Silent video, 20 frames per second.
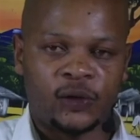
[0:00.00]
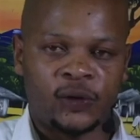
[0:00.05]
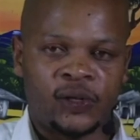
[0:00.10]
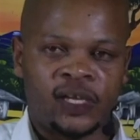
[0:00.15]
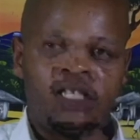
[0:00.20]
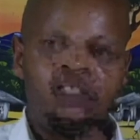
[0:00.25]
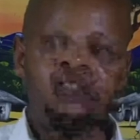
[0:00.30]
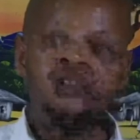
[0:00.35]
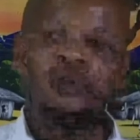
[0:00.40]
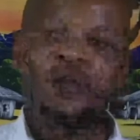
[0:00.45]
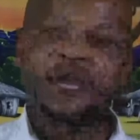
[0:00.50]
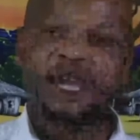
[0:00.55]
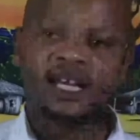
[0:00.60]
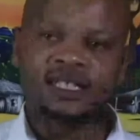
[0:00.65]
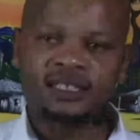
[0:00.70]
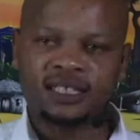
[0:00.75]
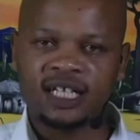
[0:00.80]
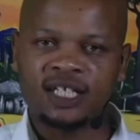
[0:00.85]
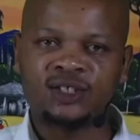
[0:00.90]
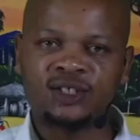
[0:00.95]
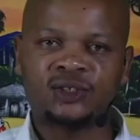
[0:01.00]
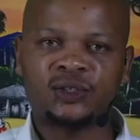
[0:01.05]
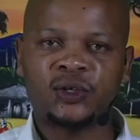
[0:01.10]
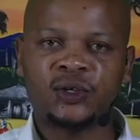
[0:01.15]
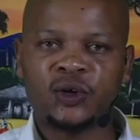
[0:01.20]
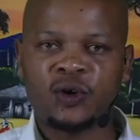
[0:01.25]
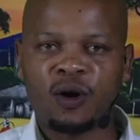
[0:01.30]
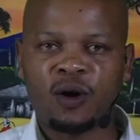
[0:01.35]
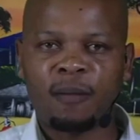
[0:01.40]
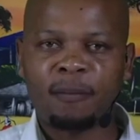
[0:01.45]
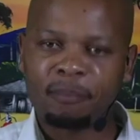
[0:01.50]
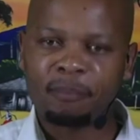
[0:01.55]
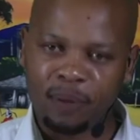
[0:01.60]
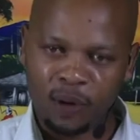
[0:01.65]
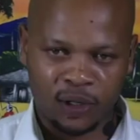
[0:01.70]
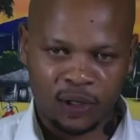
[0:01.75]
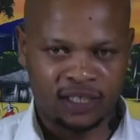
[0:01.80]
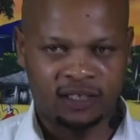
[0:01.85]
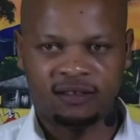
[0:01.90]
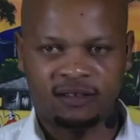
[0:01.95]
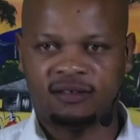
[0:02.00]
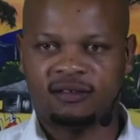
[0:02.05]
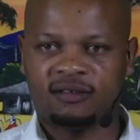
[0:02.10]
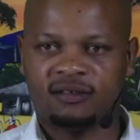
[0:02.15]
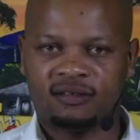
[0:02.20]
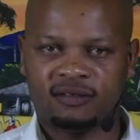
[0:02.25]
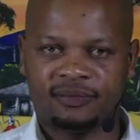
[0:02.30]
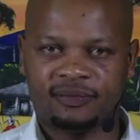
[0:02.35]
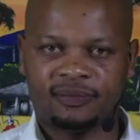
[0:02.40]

you need to get into your body